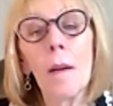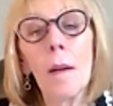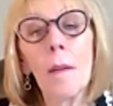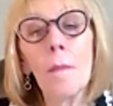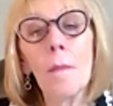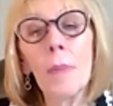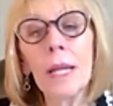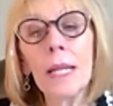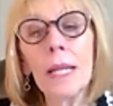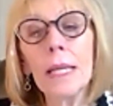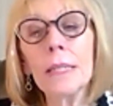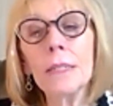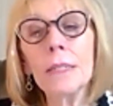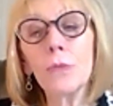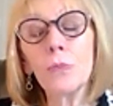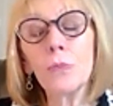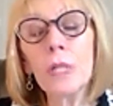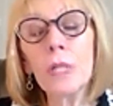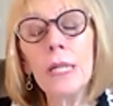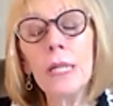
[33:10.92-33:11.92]
But it's
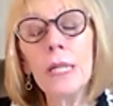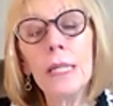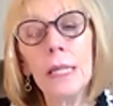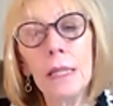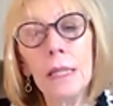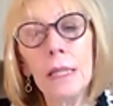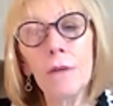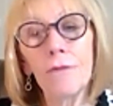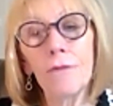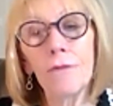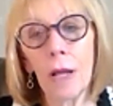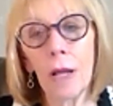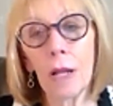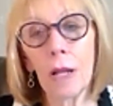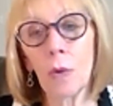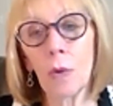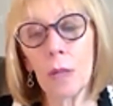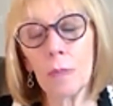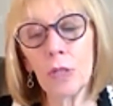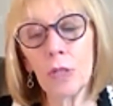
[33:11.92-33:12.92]
really in the
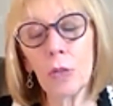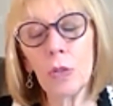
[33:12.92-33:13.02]
follow-up.